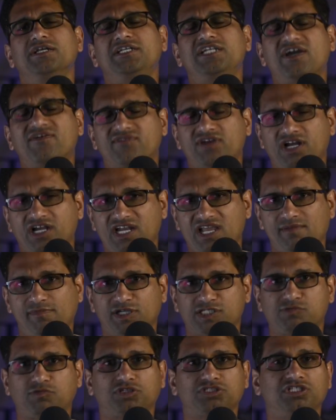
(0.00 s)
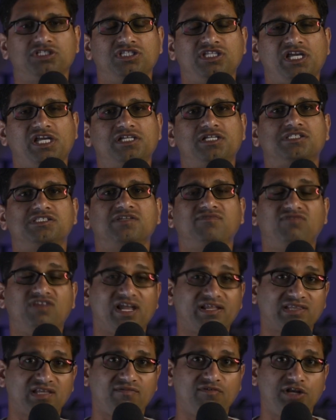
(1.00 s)
Definitely a must watch in theaters. If you
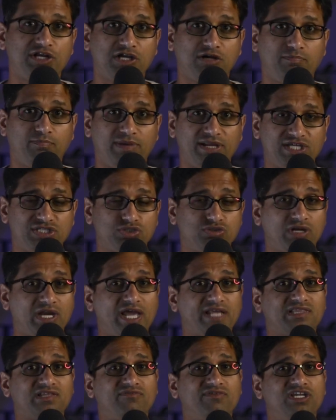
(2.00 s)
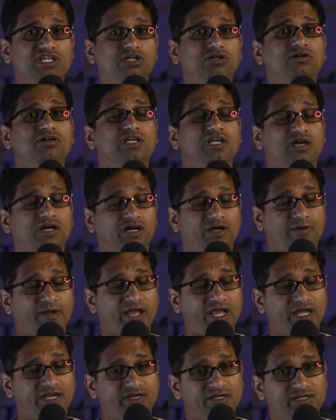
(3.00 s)
like the video, please do like the video
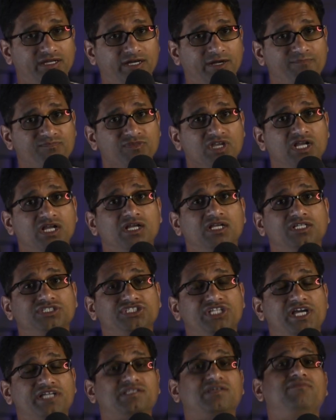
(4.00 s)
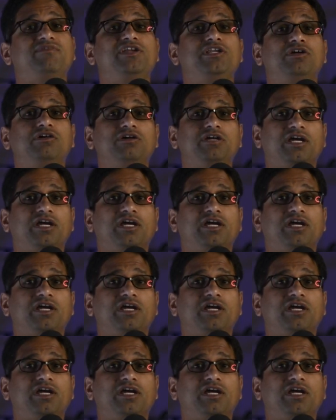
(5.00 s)
and share the video.